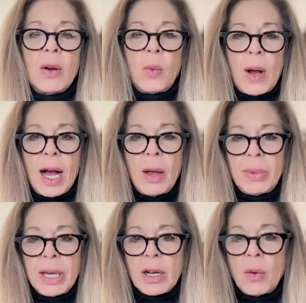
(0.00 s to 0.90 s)
While
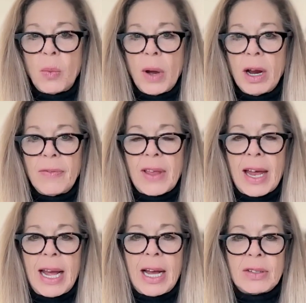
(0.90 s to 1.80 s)
being aware of
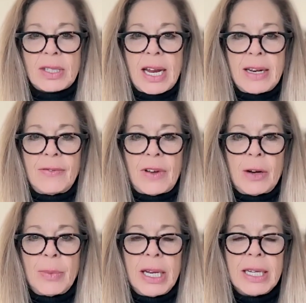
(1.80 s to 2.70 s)
that outside
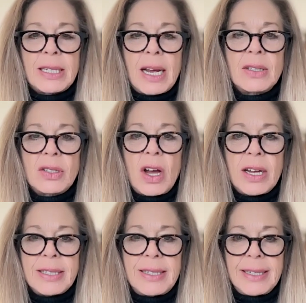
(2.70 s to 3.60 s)
environment, it does
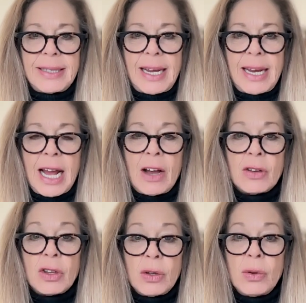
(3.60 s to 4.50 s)
not dictate how
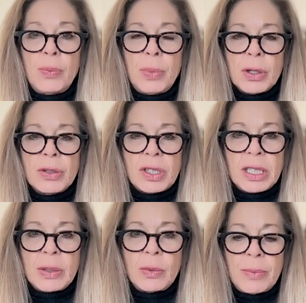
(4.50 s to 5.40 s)
you
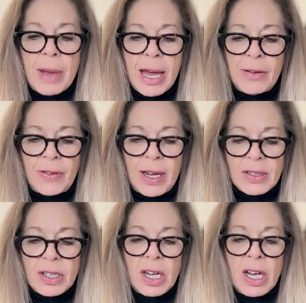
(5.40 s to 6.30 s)
personally will
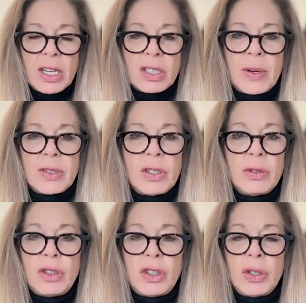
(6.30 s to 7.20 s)
manifest. So as you
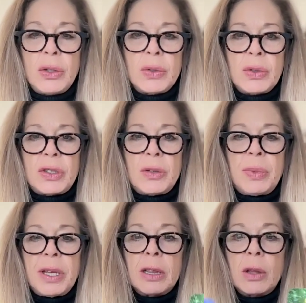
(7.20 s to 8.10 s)
choose to be
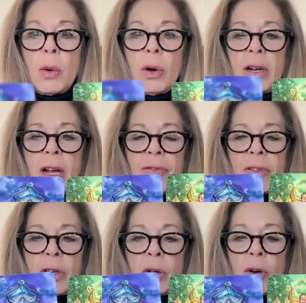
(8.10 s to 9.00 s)
the lord of
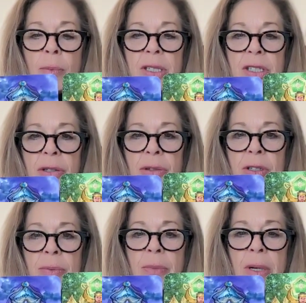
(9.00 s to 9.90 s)
your
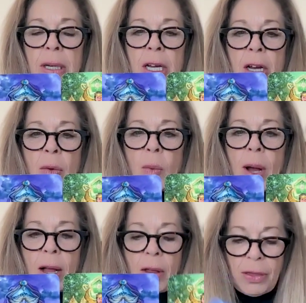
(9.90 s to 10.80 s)
material
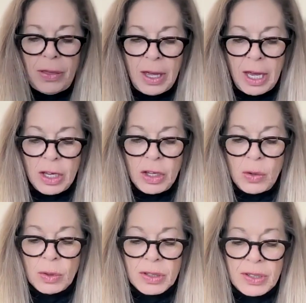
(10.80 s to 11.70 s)
wealth, you
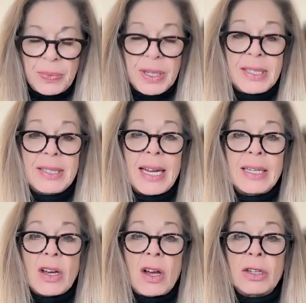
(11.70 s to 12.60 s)
will be
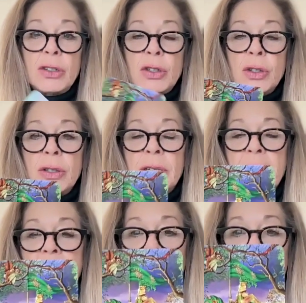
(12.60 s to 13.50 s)
sent on a journey
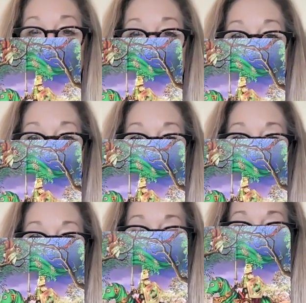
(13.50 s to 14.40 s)
that will require
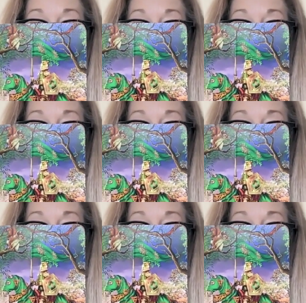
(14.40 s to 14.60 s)
you to be